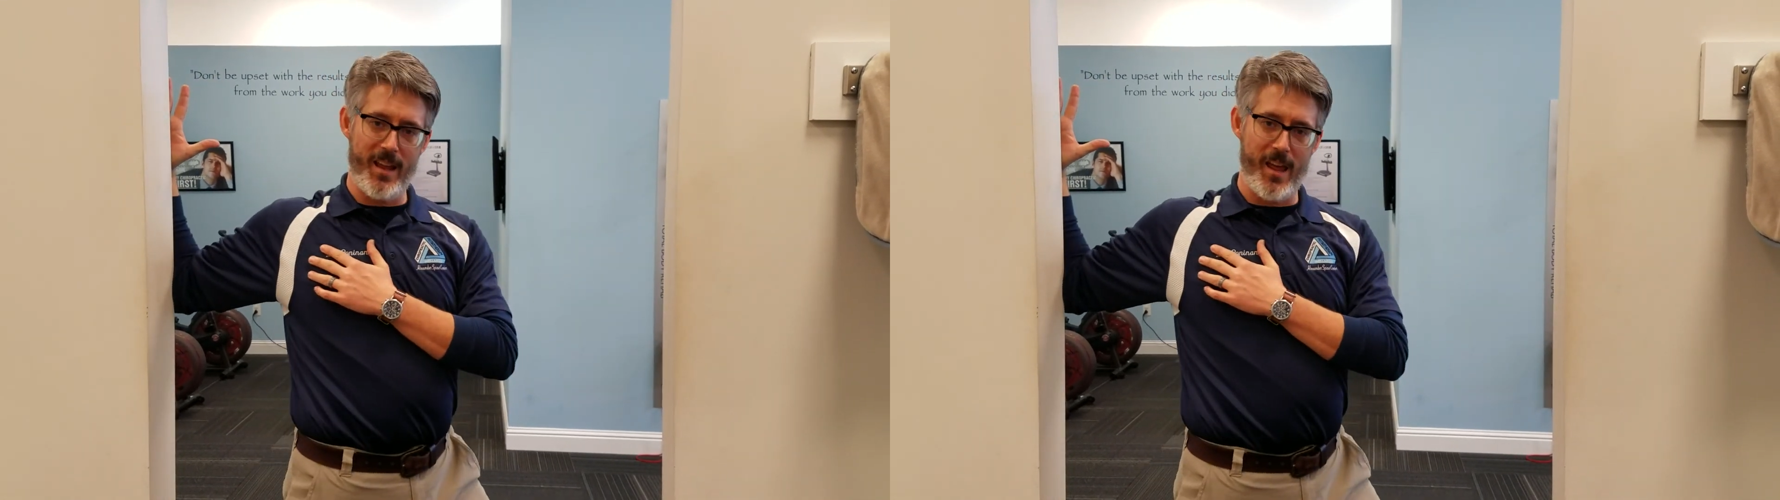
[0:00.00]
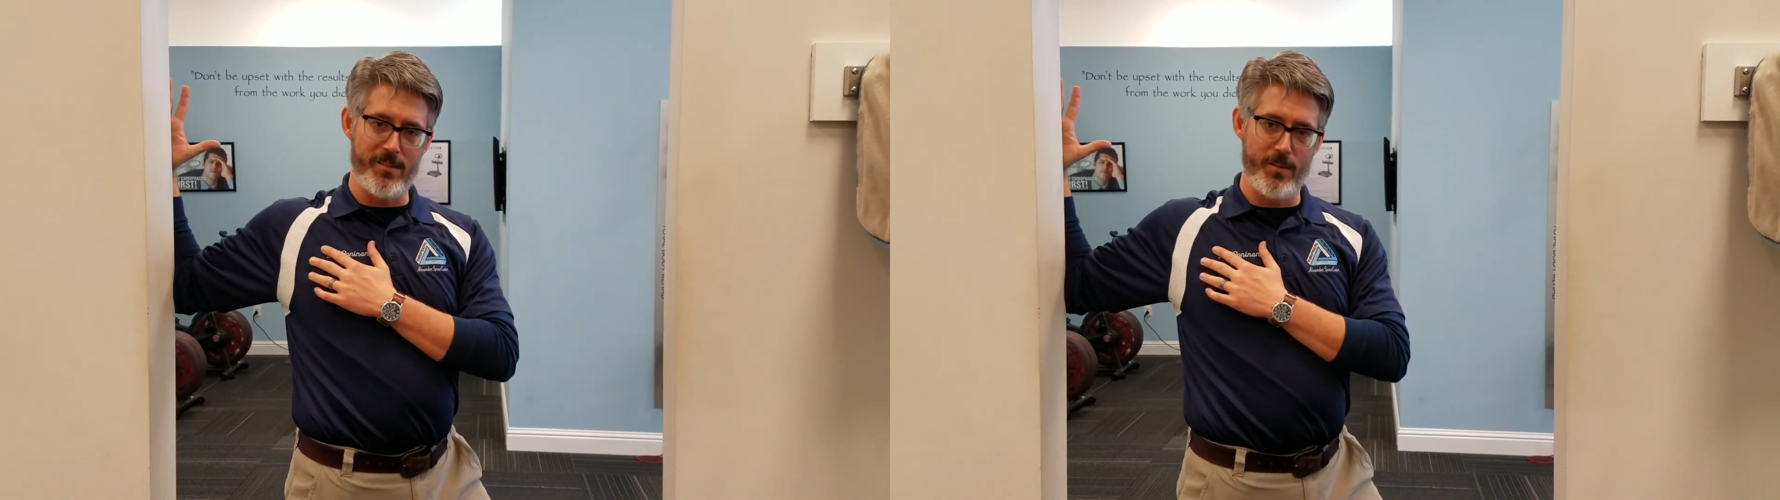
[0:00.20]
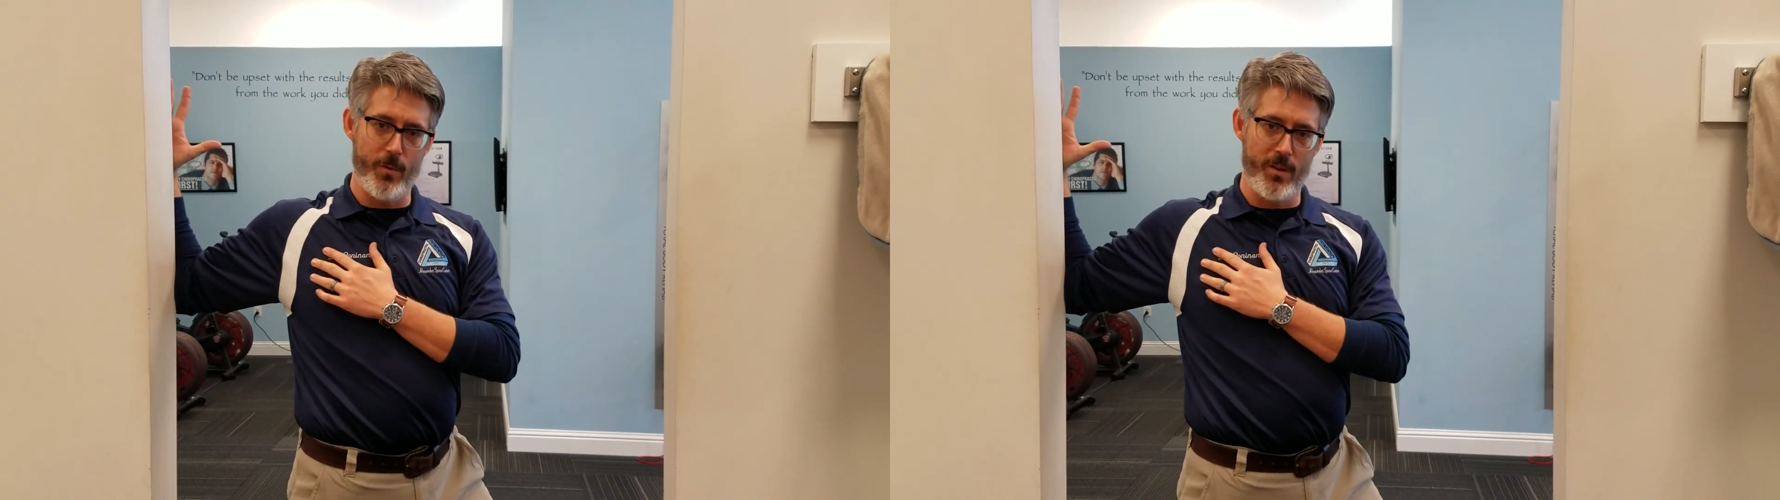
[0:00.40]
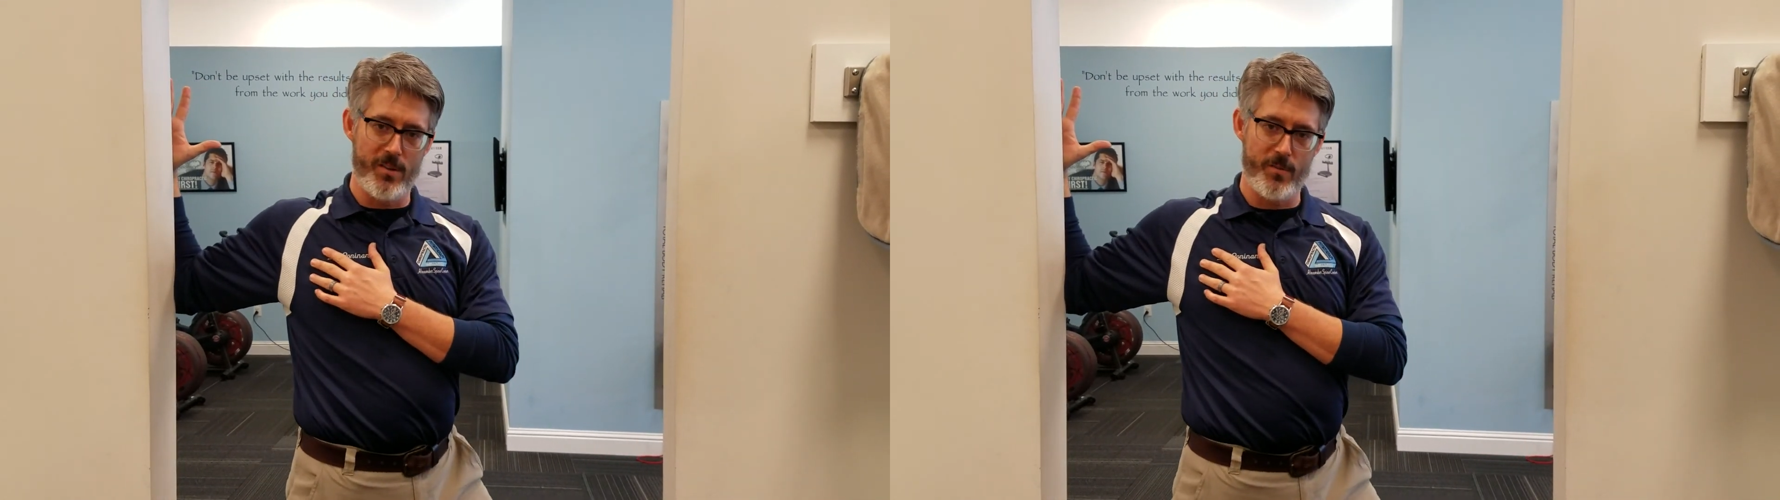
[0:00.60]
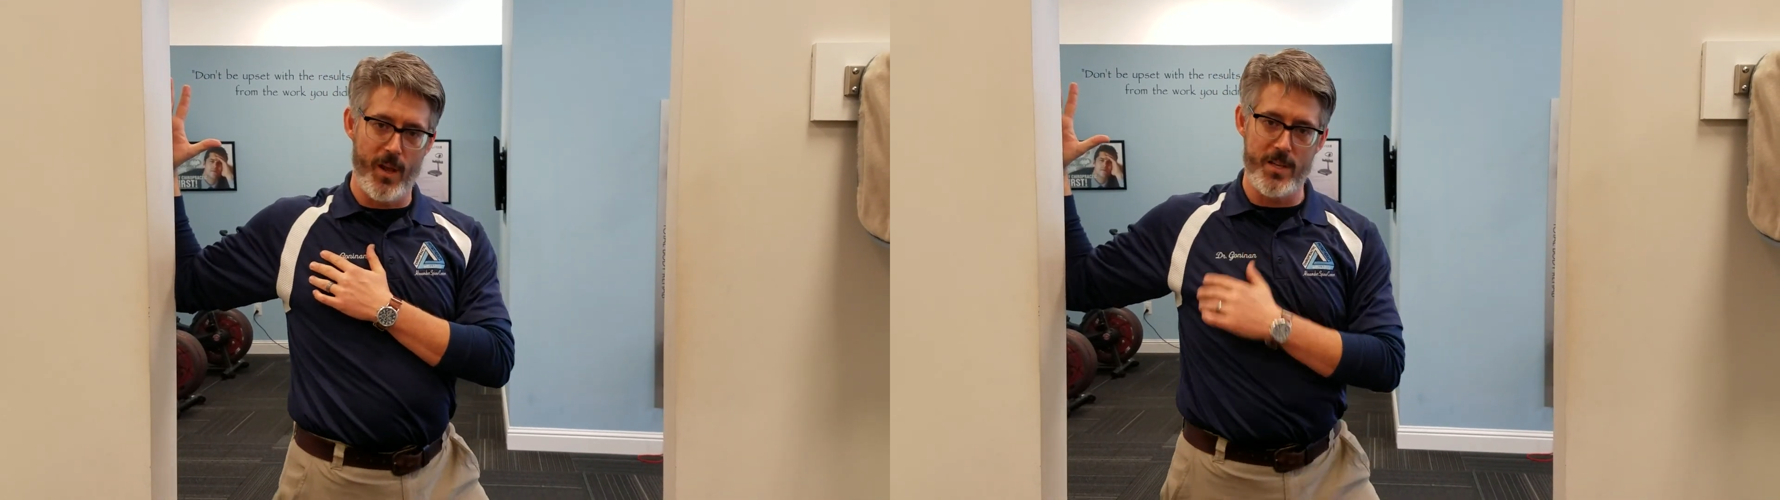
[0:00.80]
as you're doing the
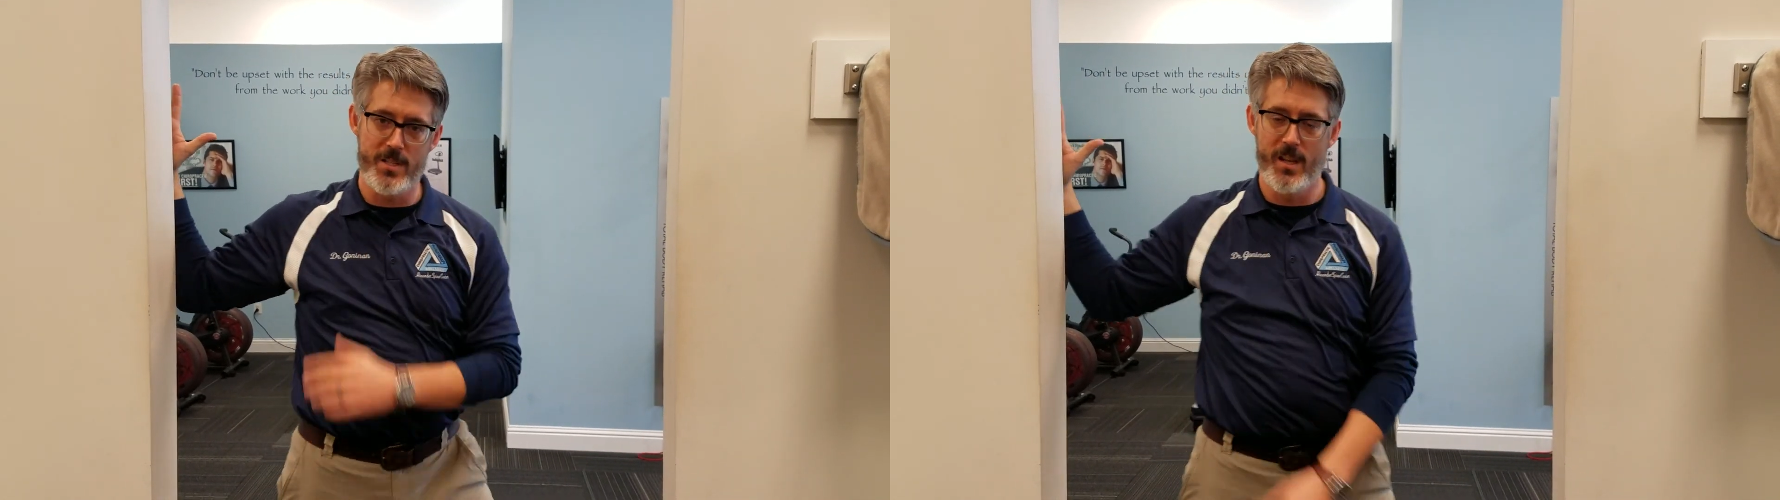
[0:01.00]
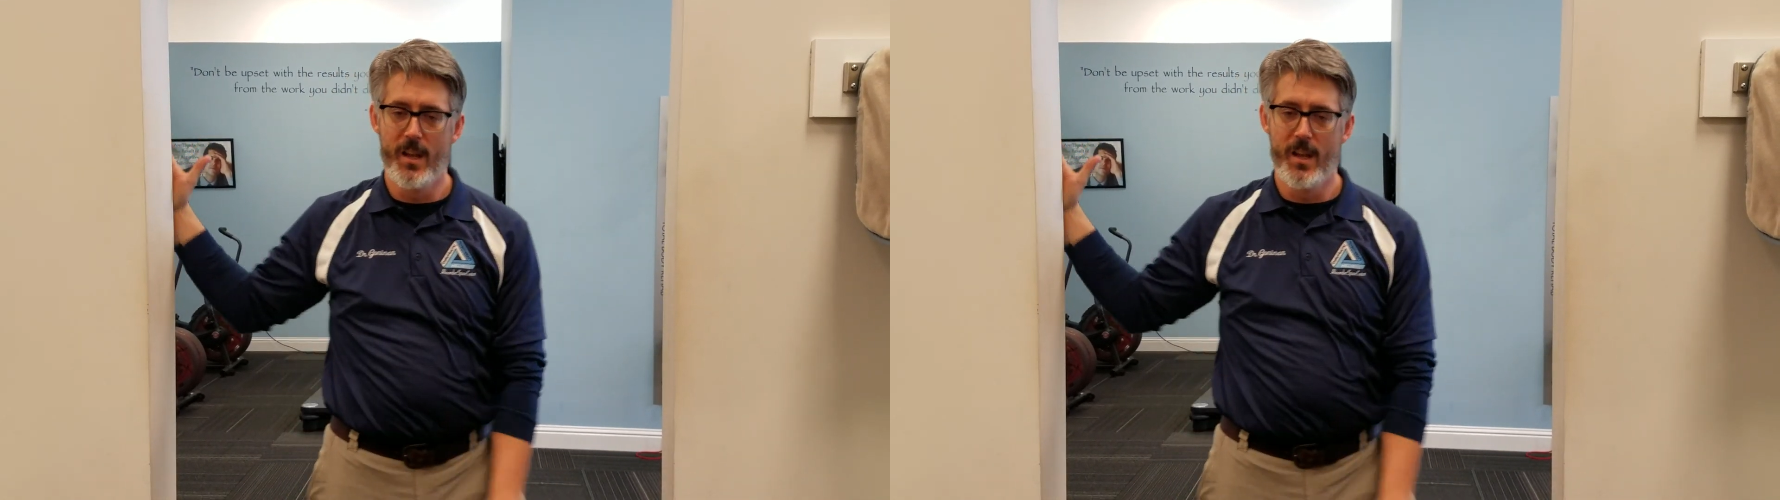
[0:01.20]
stretch.